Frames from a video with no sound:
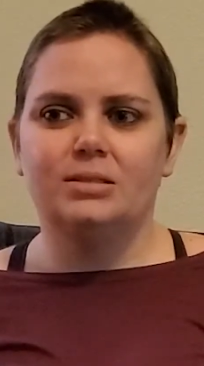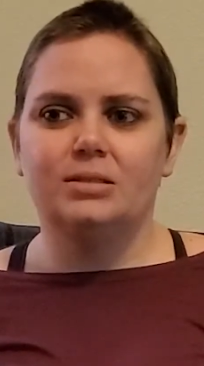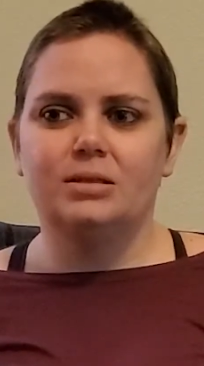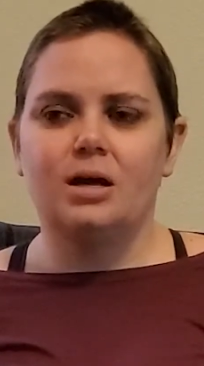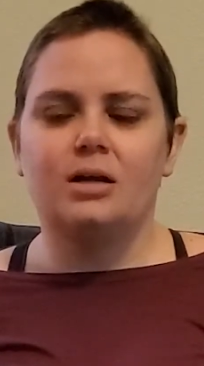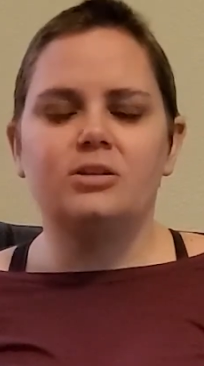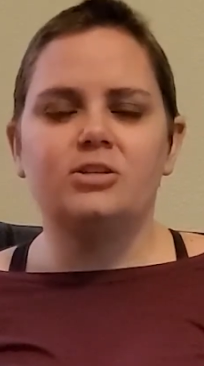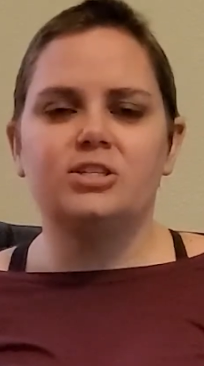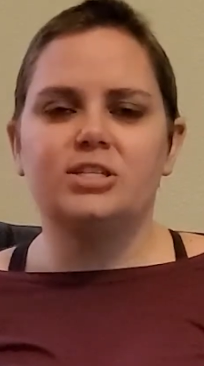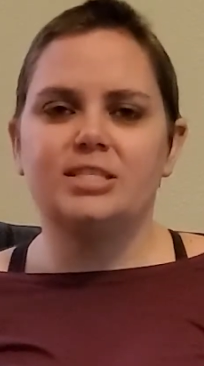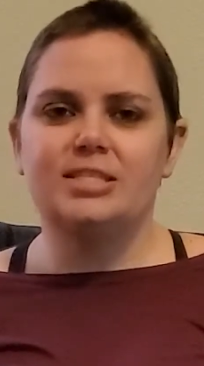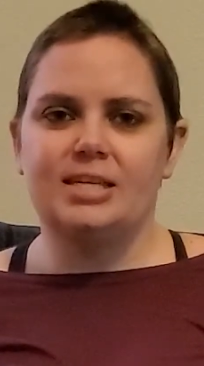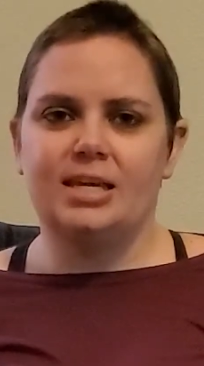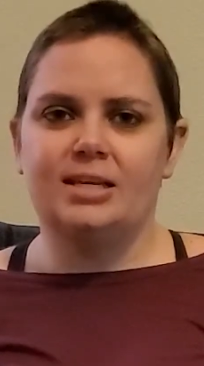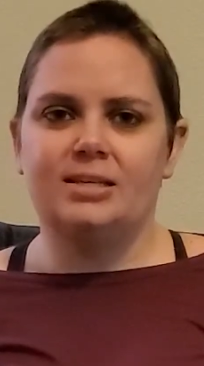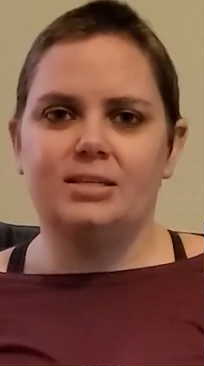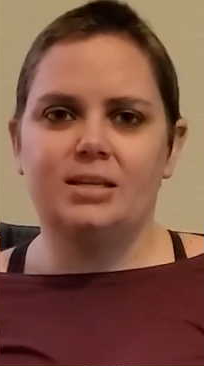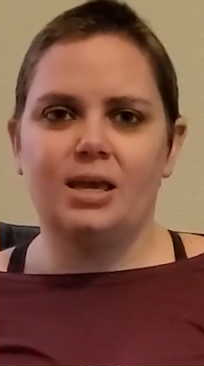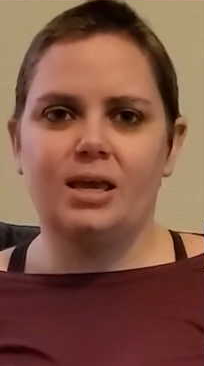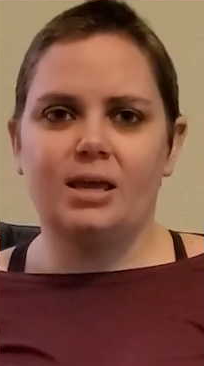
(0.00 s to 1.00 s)

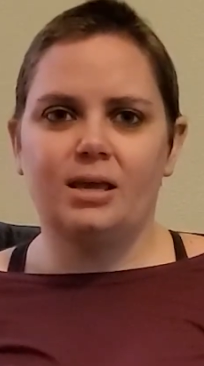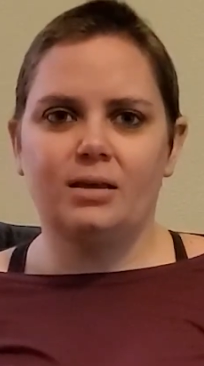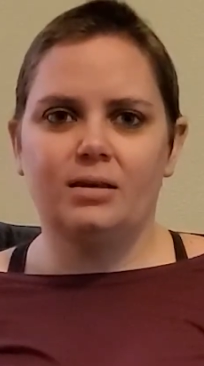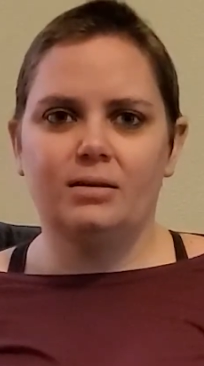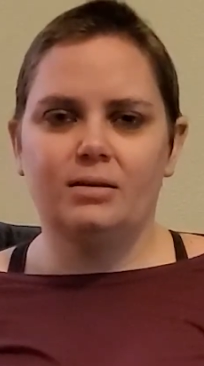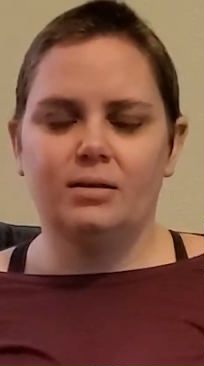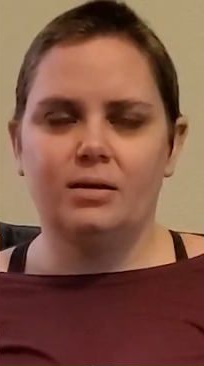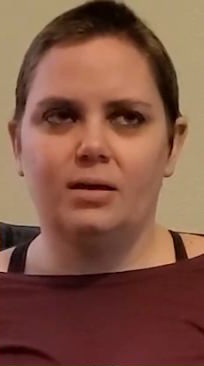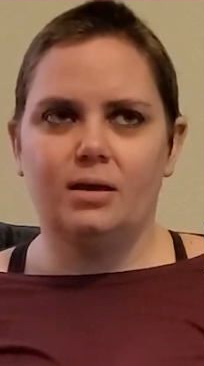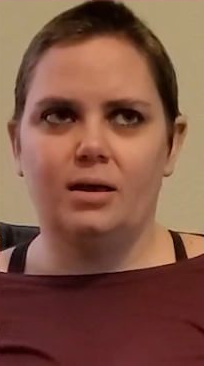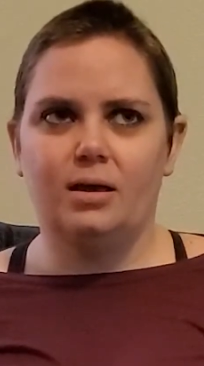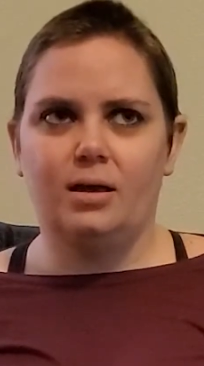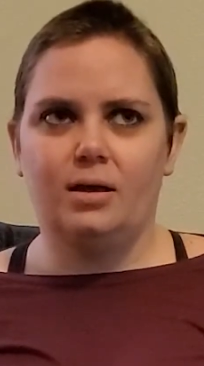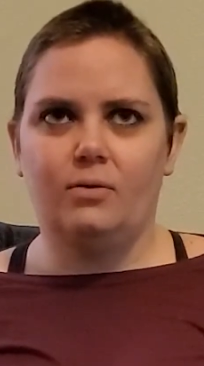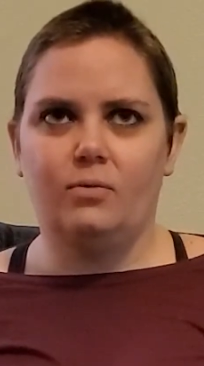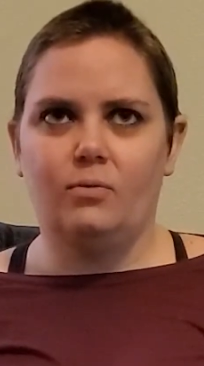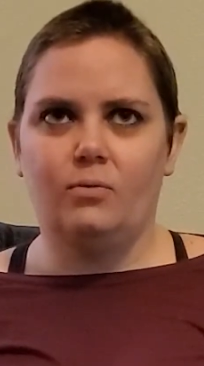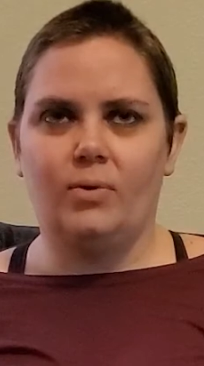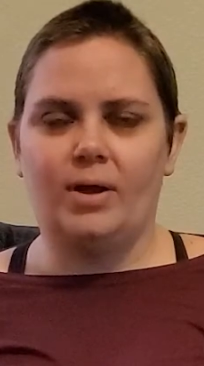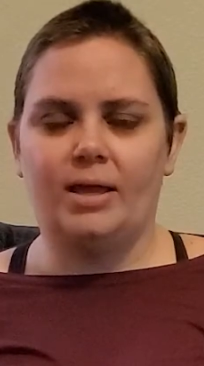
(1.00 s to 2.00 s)
understanding
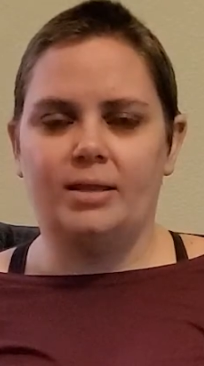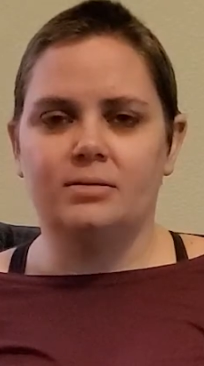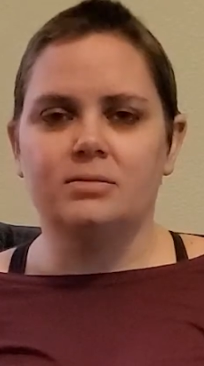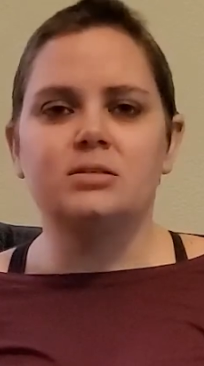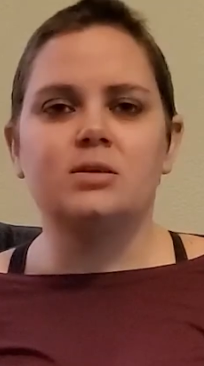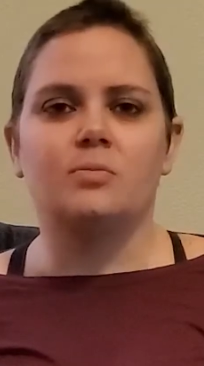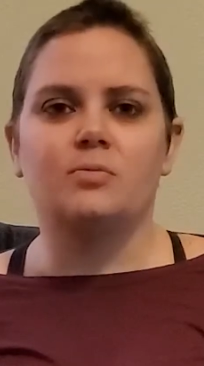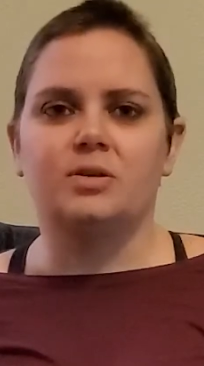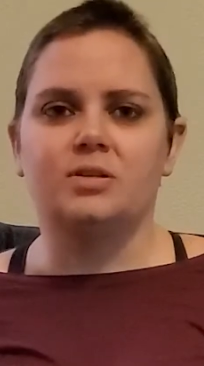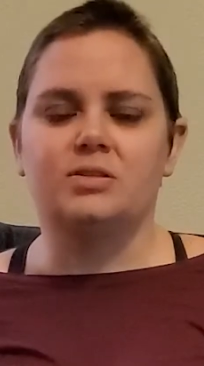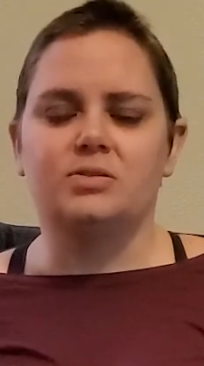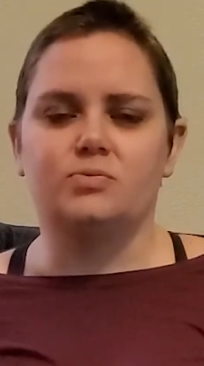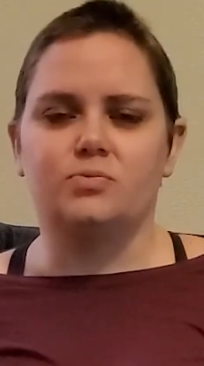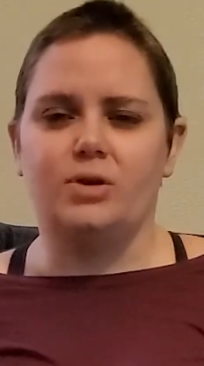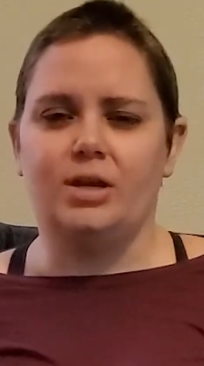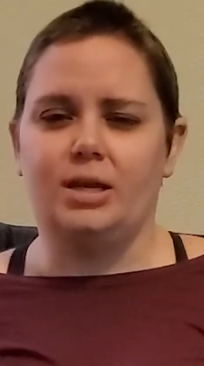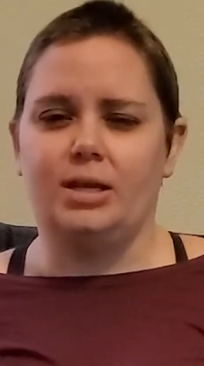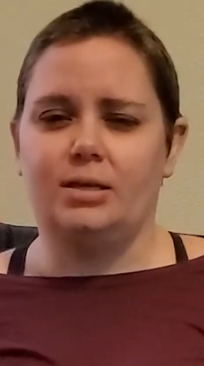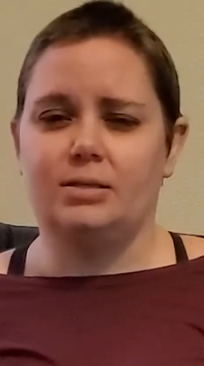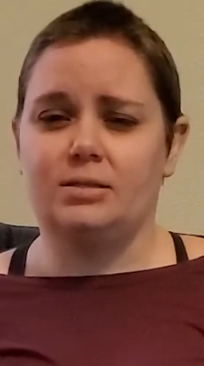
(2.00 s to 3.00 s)
when someone's
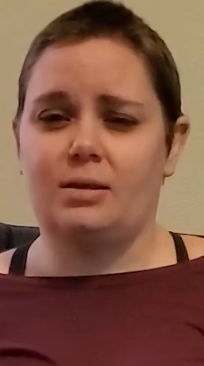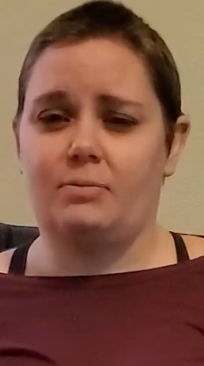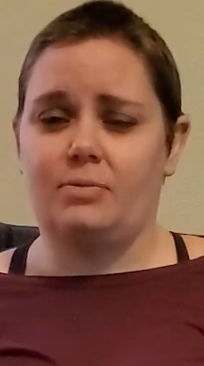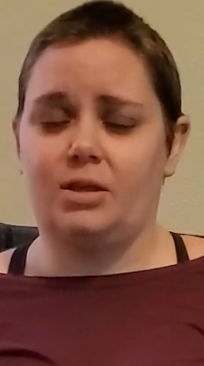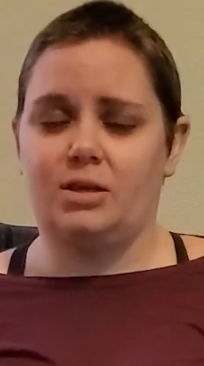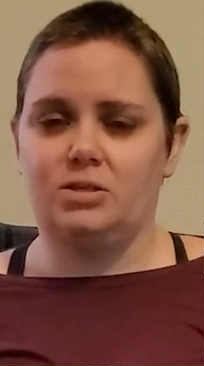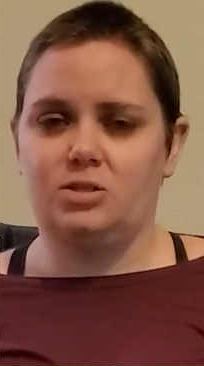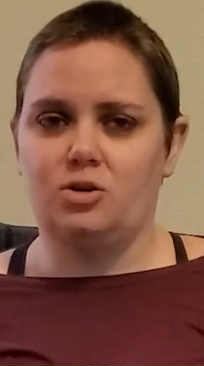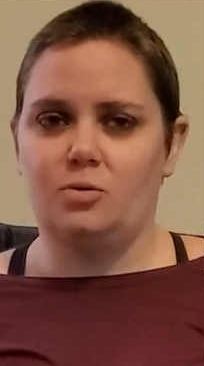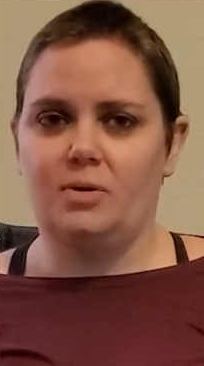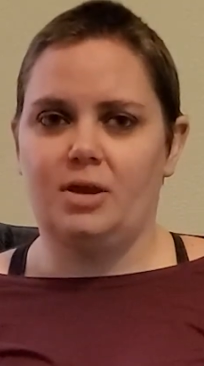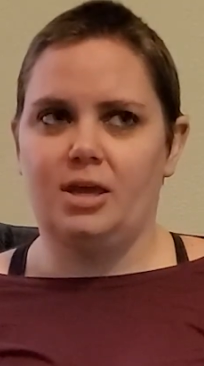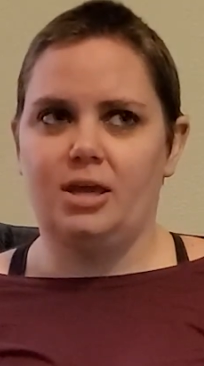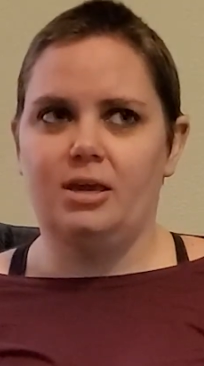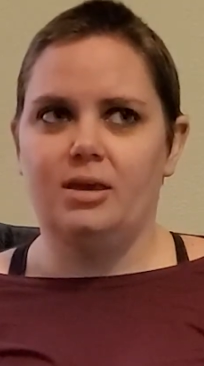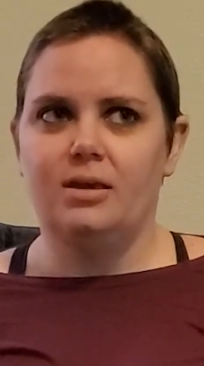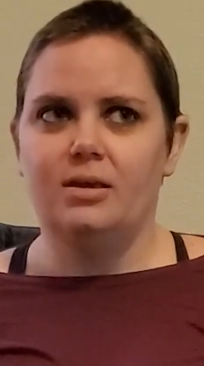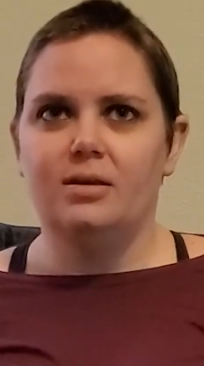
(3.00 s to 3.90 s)
reading something to me.